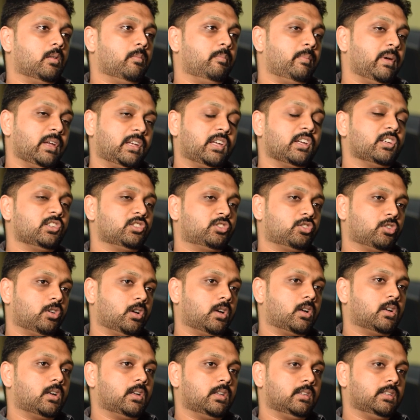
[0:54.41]
making
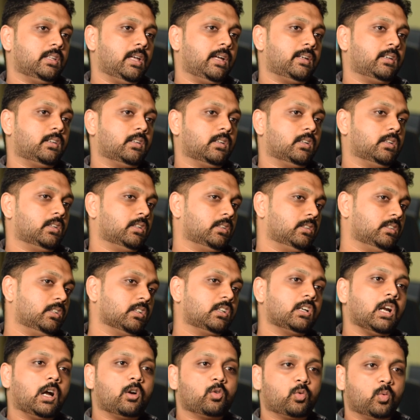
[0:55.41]
sure that the
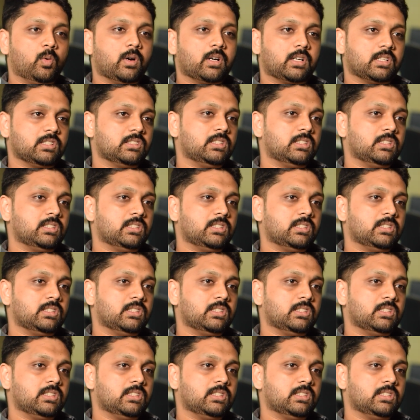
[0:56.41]
groundwork